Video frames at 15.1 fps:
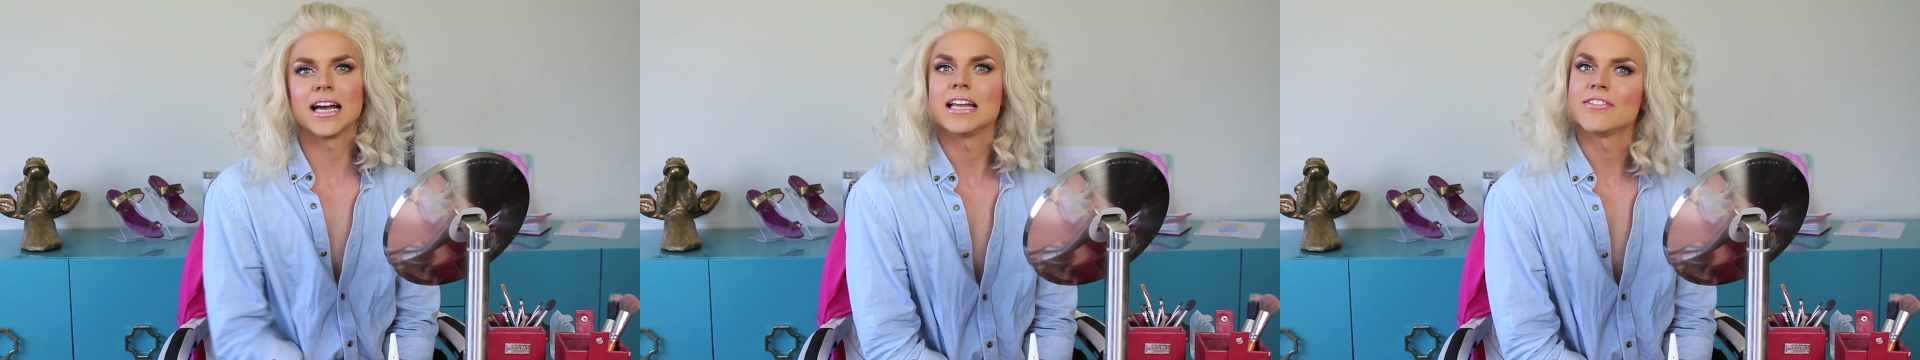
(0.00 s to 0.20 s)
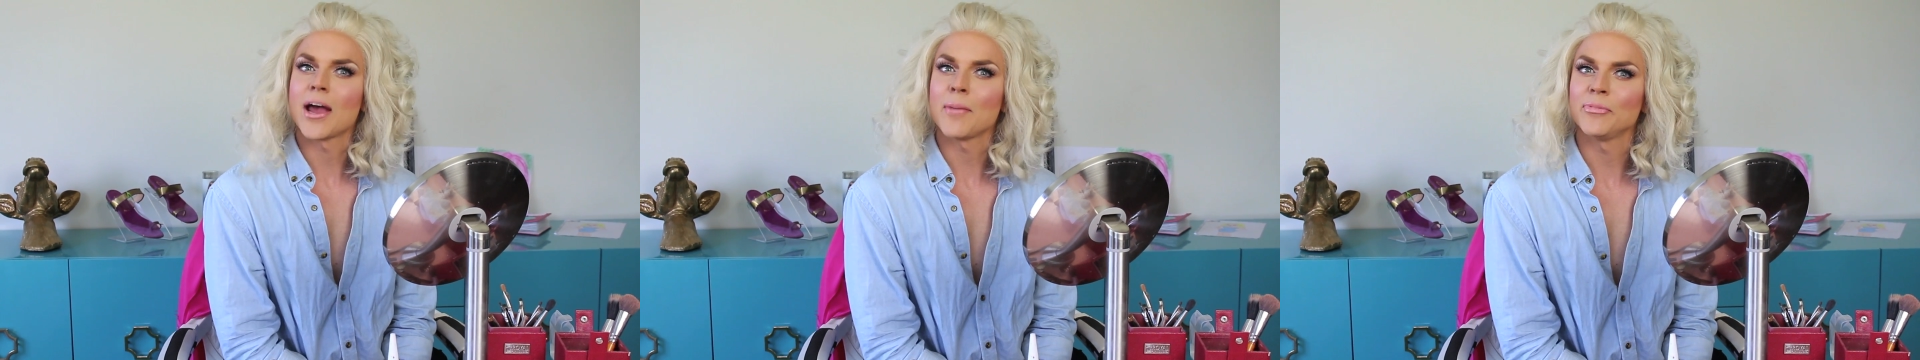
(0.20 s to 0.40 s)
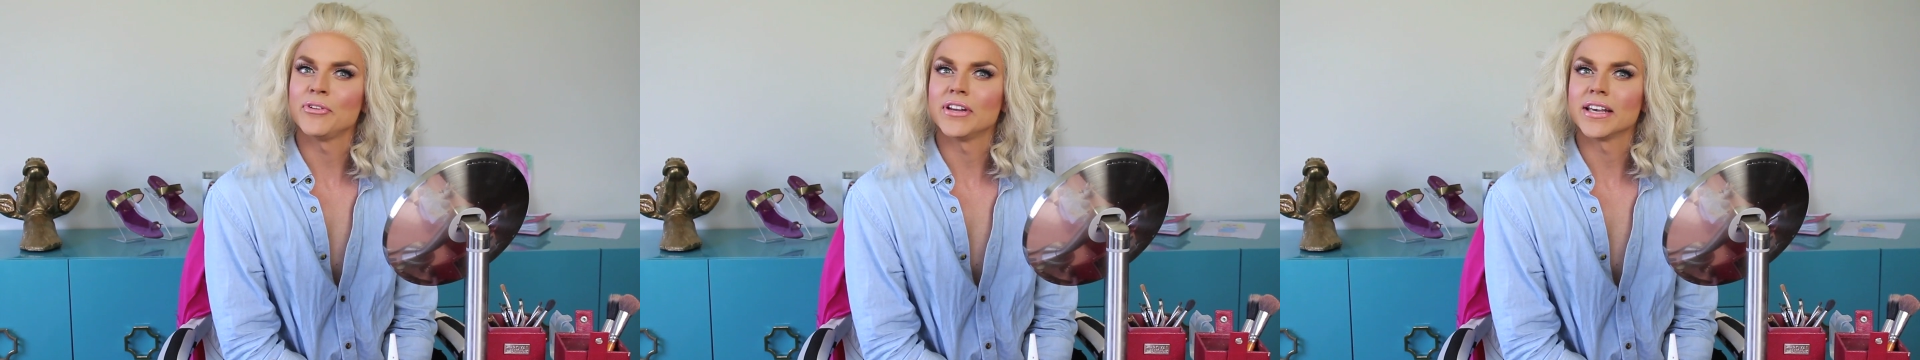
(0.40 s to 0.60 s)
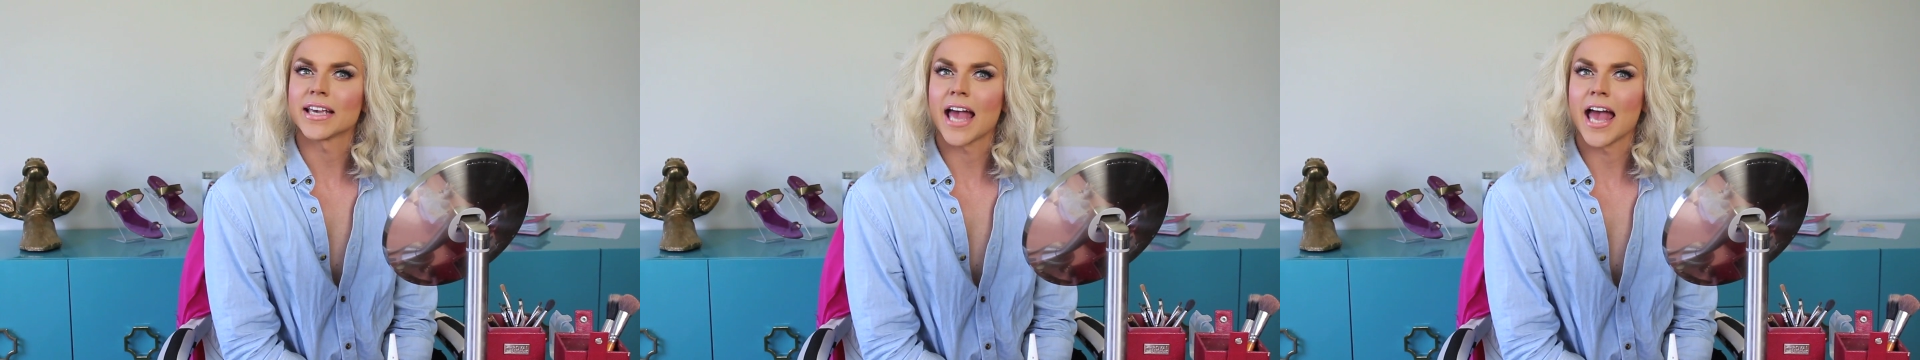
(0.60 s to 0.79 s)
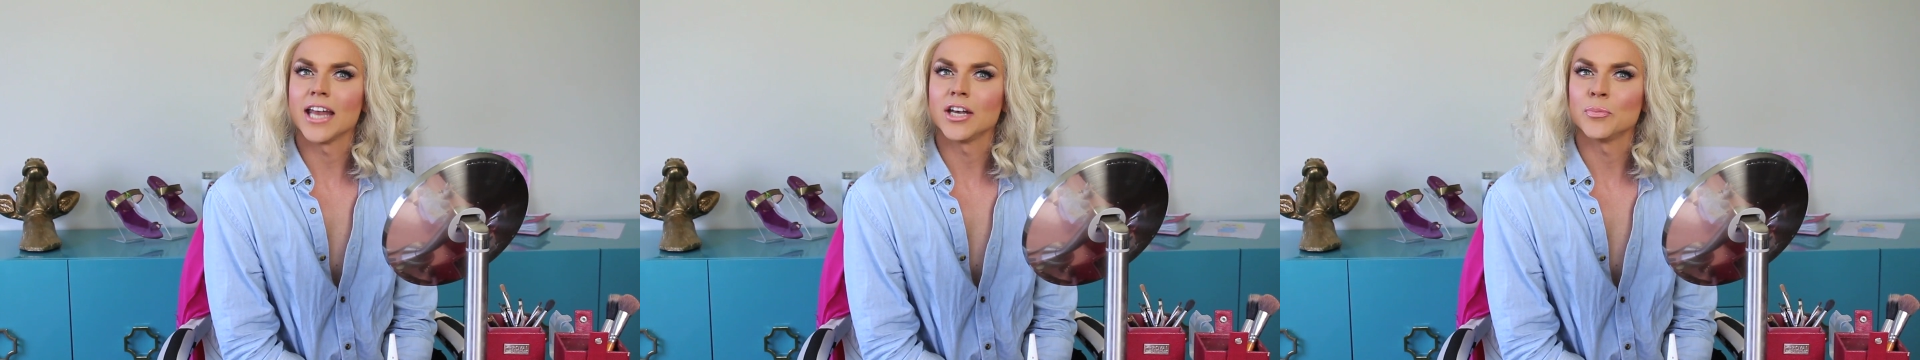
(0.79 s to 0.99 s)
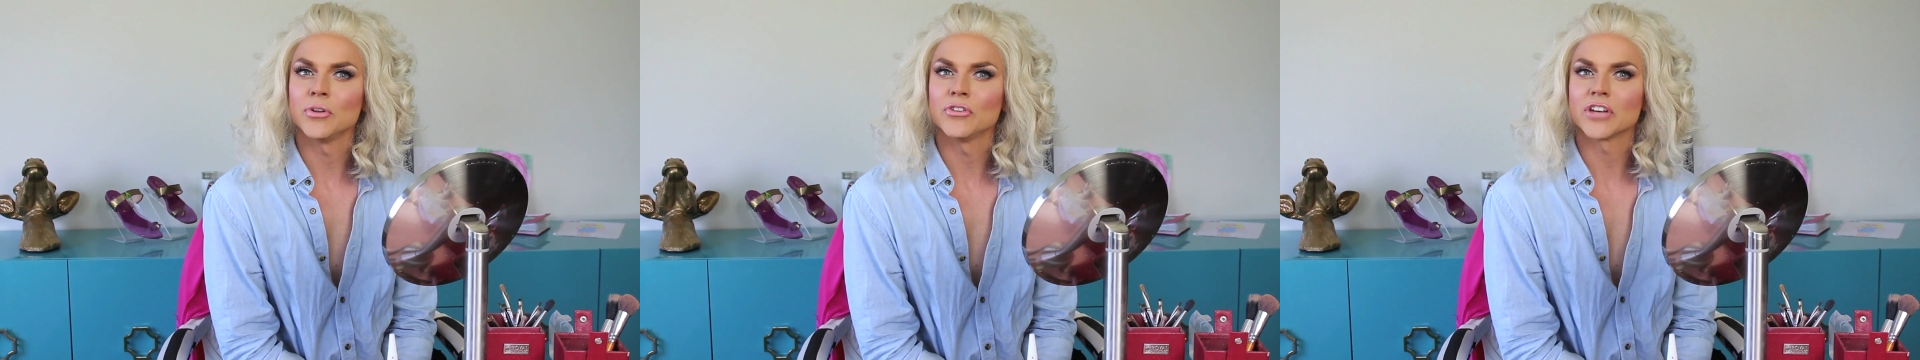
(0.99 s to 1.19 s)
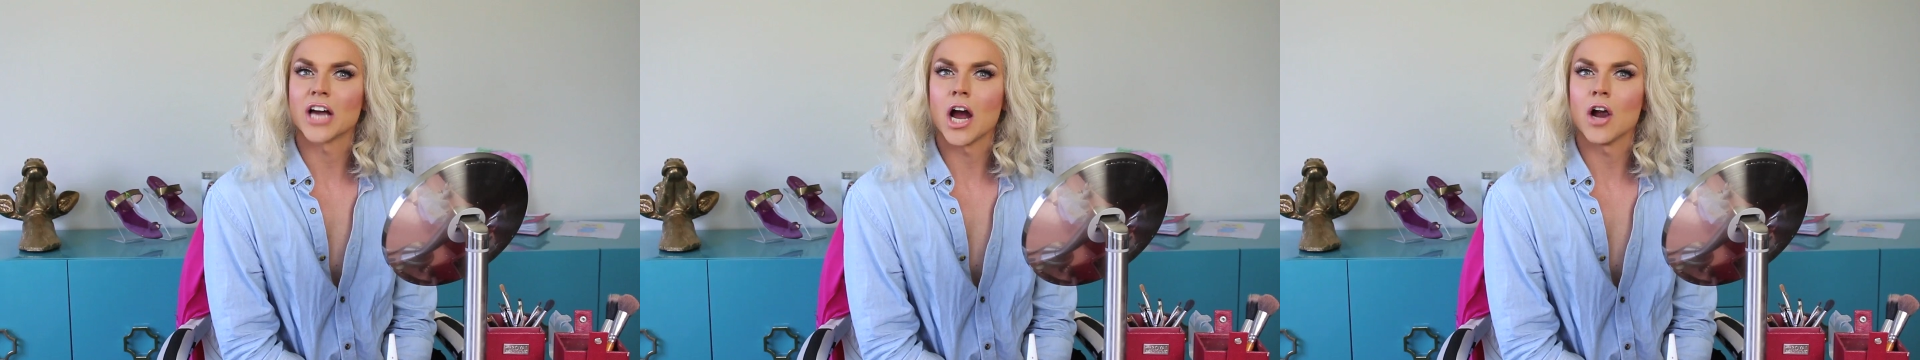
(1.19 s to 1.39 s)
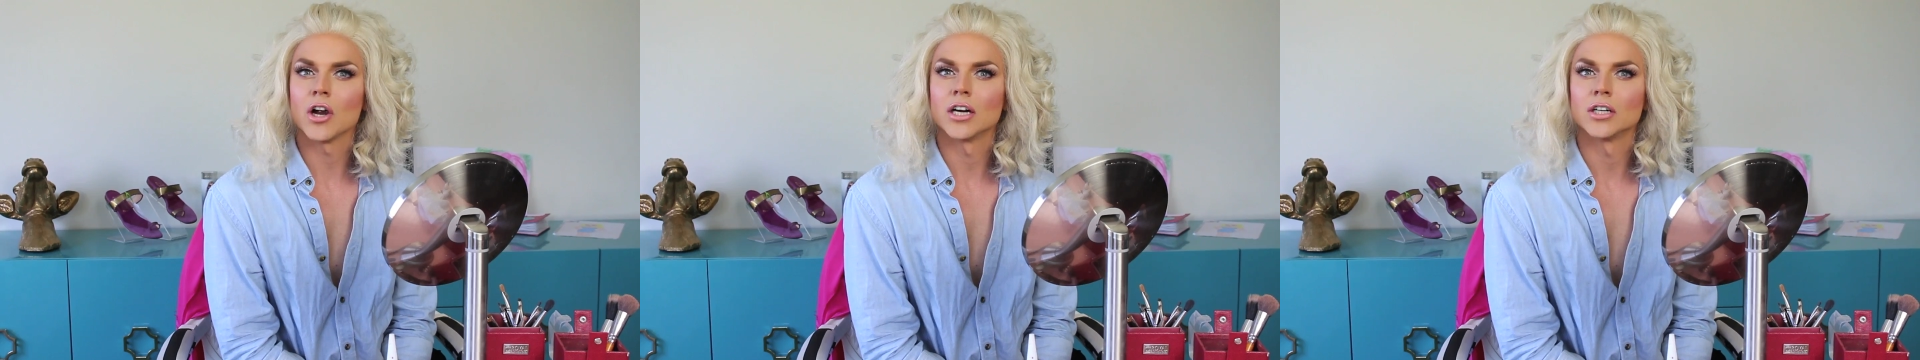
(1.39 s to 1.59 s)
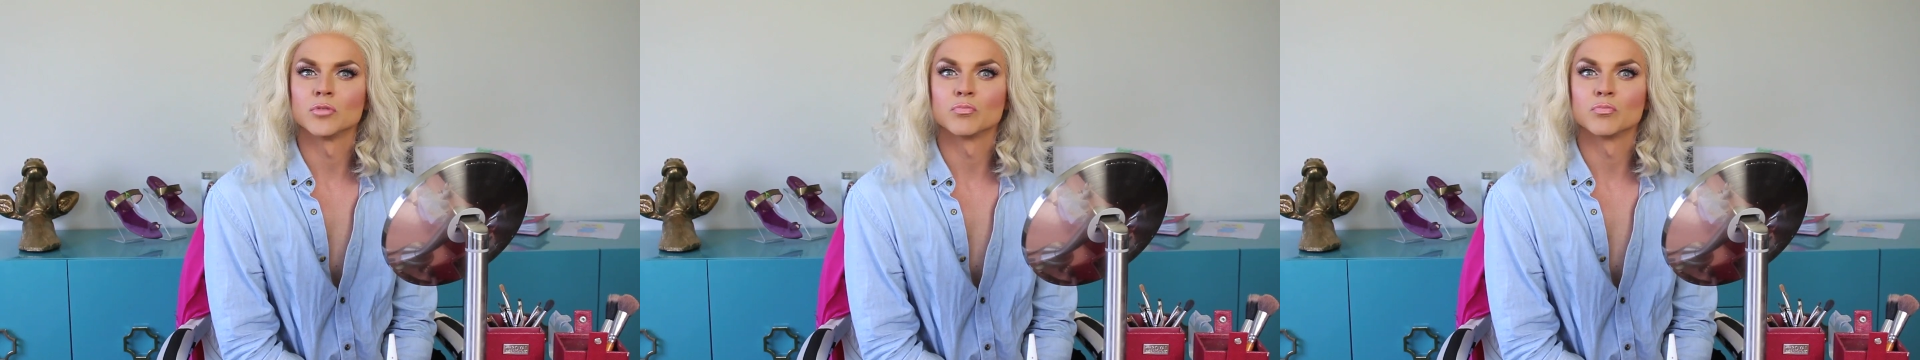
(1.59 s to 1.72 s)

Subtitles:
Chapstick and Mascara.